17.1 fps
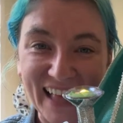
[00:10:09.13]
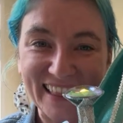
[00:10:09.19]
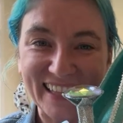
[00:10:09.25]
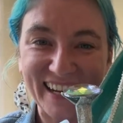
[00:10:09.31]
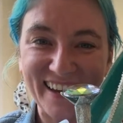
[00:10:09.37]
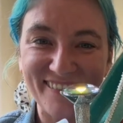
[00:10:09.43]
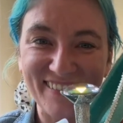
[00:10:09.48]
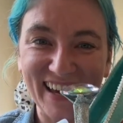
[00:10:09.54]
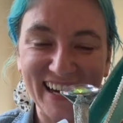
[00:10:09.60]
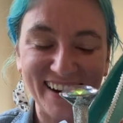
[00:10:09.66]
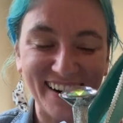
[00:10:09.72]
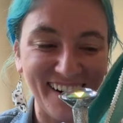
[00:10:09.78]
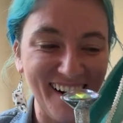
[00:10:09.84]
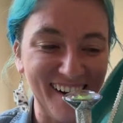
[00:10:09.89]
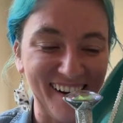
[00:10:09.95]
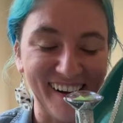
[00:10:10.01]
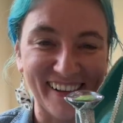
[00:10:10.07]
Look at my
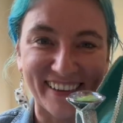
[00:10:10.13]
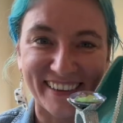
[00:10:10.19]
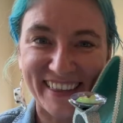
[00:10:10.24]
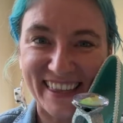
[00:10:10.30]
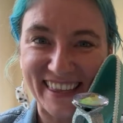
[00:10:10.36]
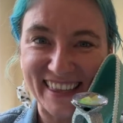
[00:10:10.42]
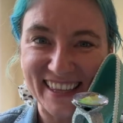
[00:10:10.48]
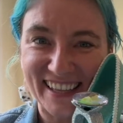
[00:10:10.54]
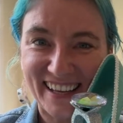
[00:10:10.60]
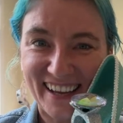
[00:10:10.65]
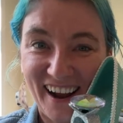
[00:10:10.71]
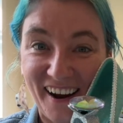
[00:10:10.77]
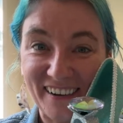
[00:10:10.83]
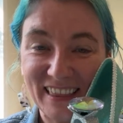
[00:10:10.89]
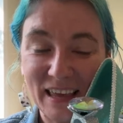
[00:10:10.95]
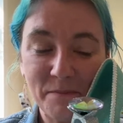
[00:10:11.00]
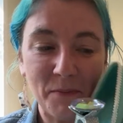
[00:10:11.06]
girls.
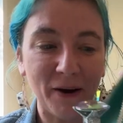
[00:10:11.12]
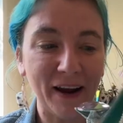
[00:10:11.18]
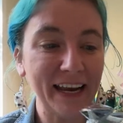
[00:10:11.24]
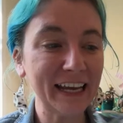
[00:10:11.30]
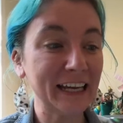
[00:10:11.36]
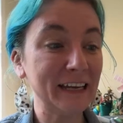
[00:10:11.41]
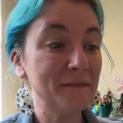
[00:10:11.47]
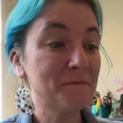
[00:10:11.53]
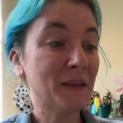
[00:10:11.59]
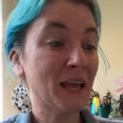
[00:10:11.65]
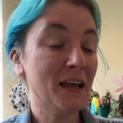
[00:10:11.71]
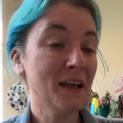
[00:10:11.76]
Aren't they pretty?